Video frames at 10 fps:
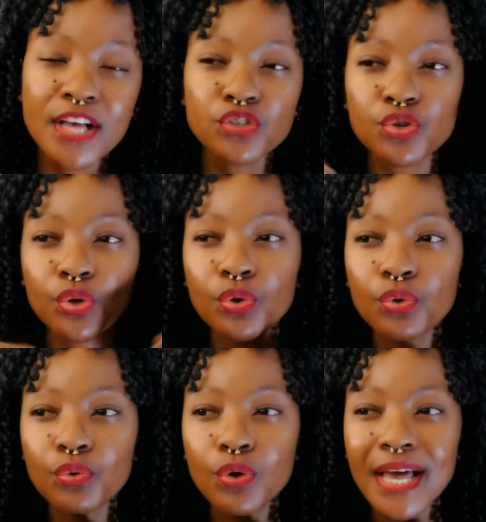
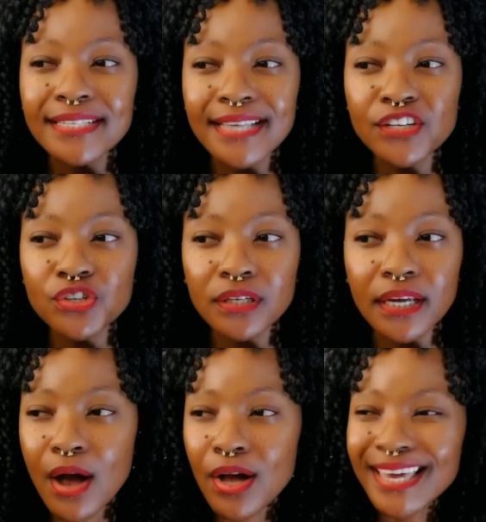to
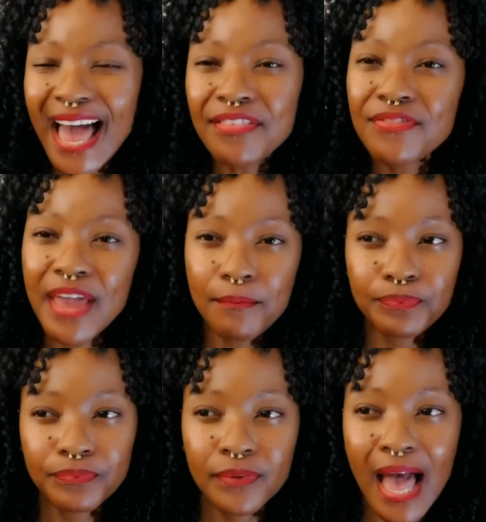essentially gather
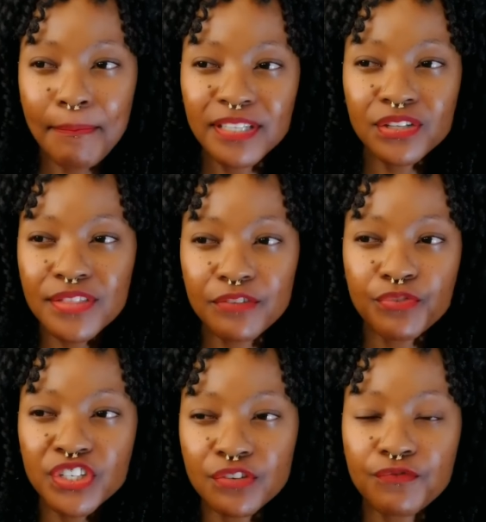them up until they've
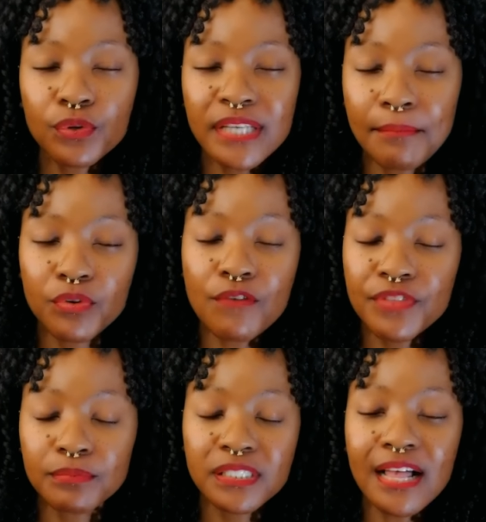reached the full number of
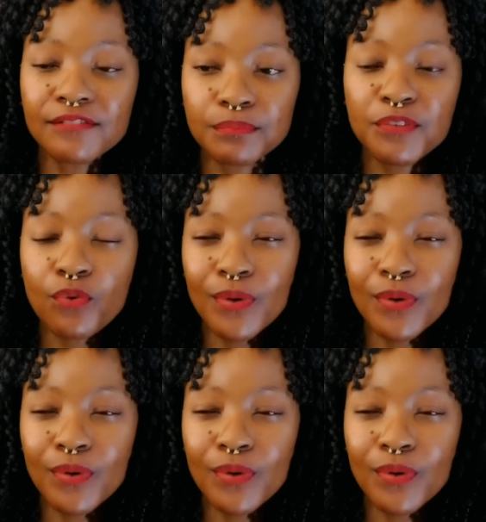themselves before